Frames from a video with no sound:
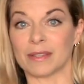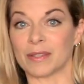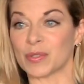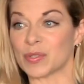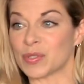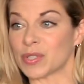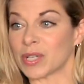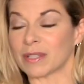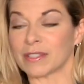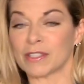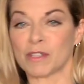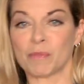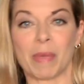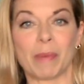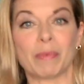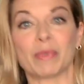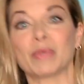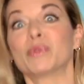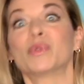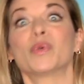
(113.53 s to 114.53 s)
There's tons of
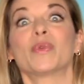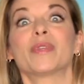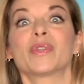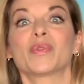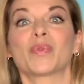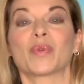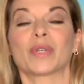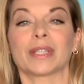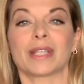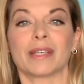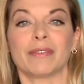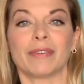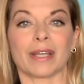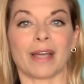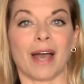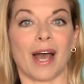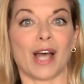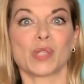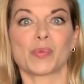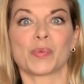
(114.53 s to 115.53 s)
people who do this for a
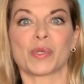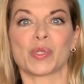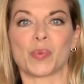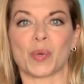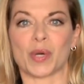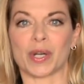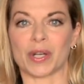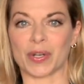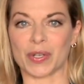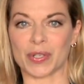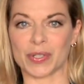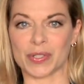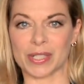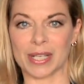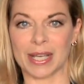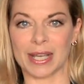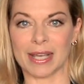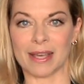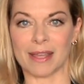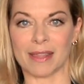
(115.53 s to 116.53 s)
living, hospice workers.
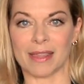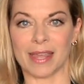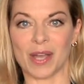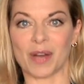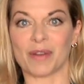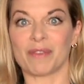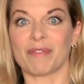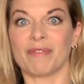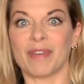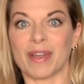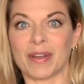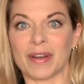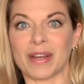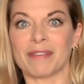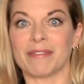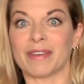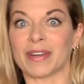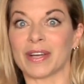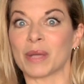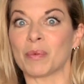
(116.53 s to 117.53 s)
They are
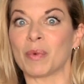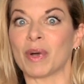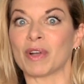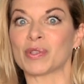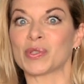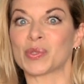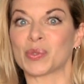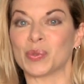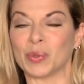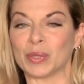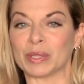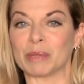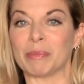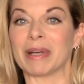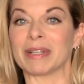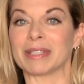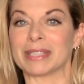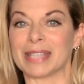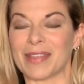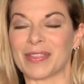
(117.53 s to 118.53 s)
very, very well schooled
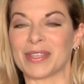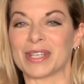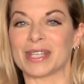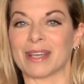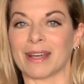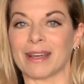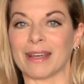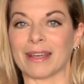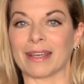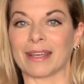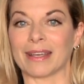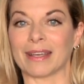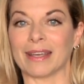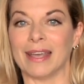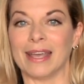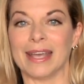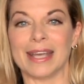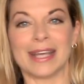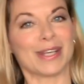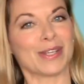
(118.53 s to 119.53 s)
about death and dying.
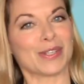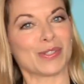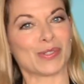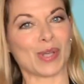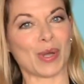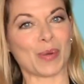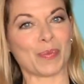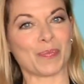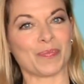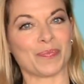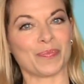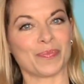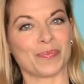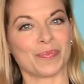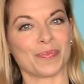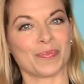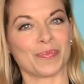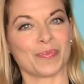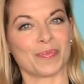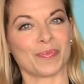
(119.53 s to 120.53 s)
So,
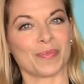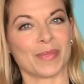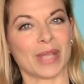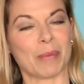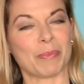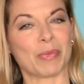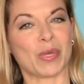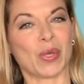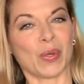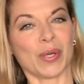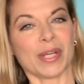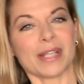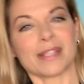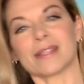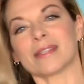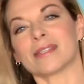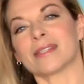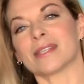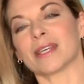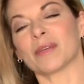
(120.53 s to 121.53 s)
I'm curious
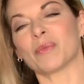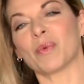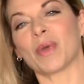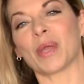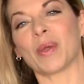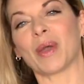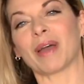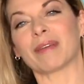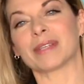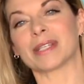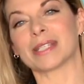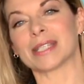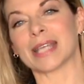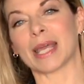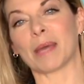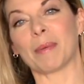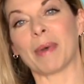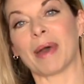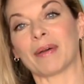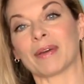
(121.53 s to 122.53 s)
to see what you have to
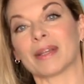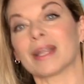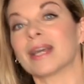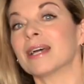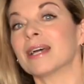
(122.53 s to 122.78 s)
say about